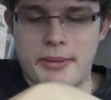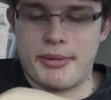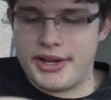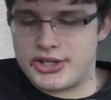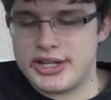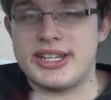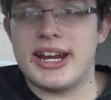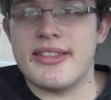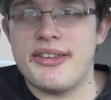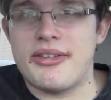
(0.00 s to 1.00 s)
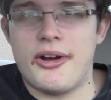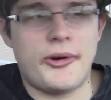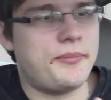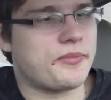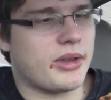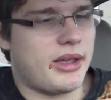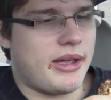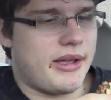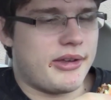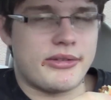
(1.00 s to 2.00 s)
I probably should have taken this home
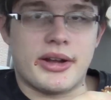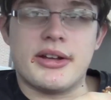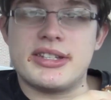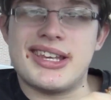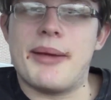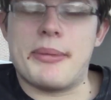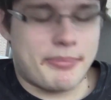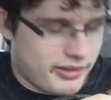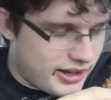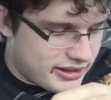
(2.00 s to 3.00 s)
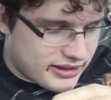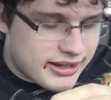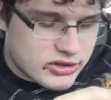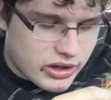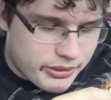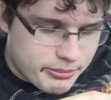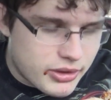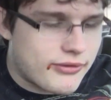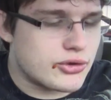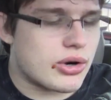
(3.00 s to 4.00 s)
so I could have set up a plate to catch all the
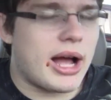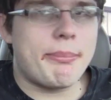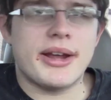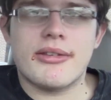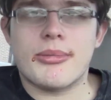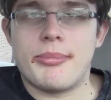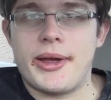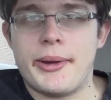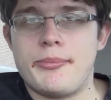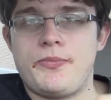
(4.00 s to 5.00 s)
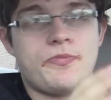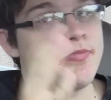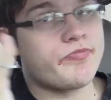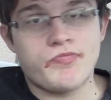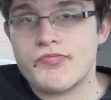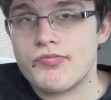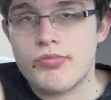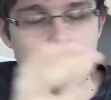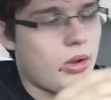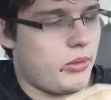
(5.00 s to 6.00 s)
beautiful droppings, but
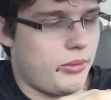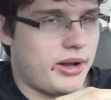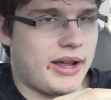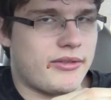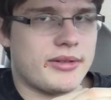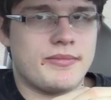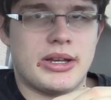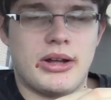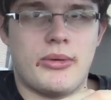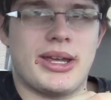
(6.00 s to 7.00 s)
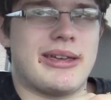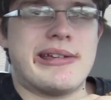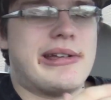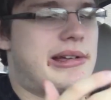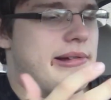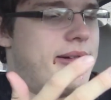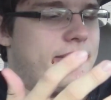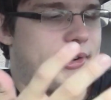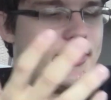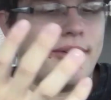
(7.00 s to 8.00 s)
whatever. You know,
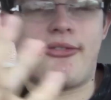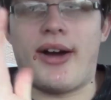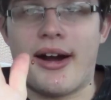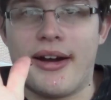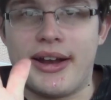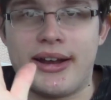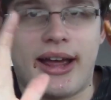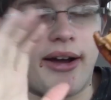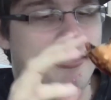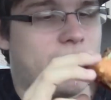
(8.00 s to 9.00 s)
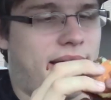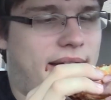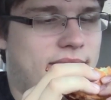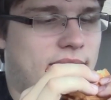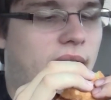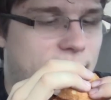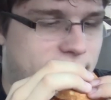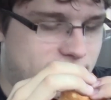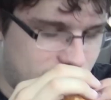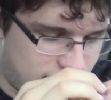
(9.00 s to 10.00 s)
we're too far in now and my hands are all
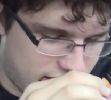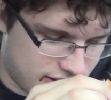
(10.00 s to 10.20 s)
sticky